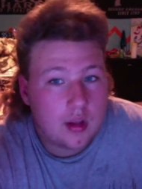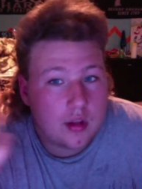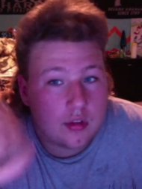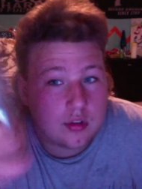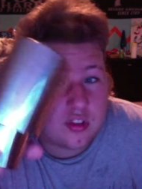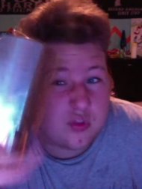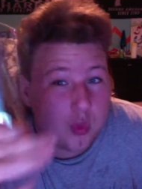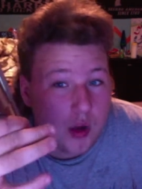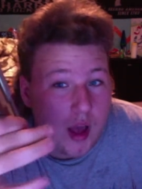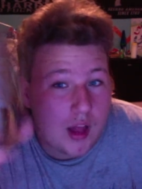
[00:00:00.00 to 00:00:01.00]
So this is
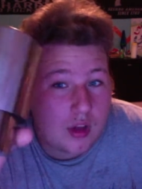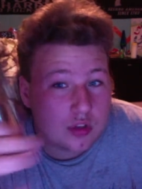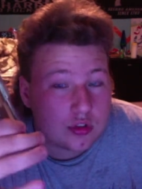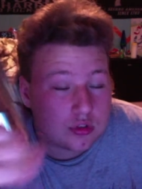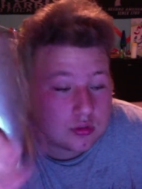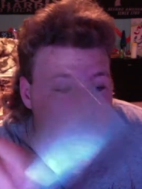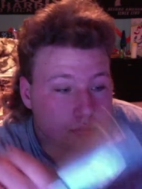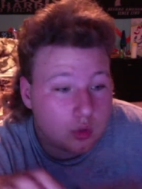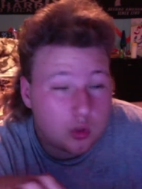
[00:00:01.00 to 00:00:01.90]
$4, only